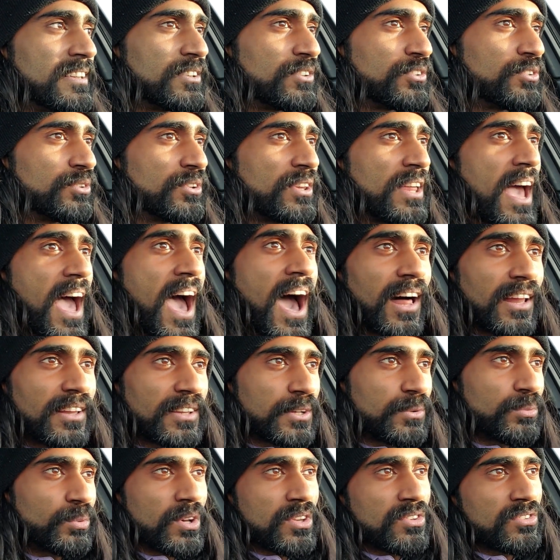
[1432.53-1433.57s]
through the
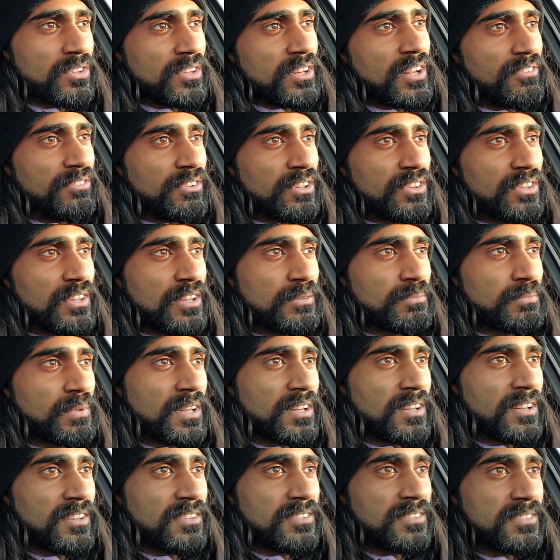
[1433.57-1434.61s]
alleyways and everything
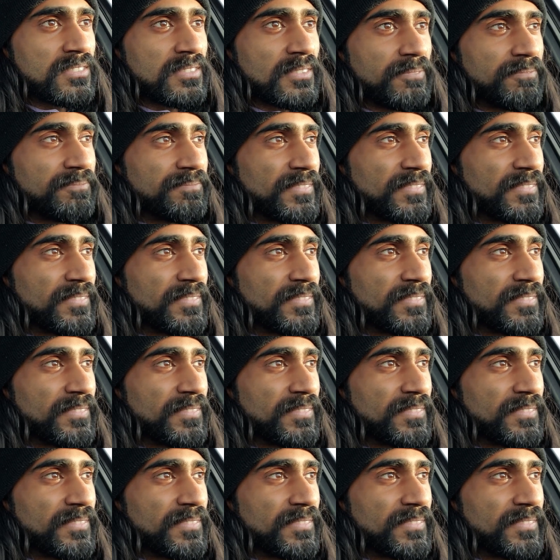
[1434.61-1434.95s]
because,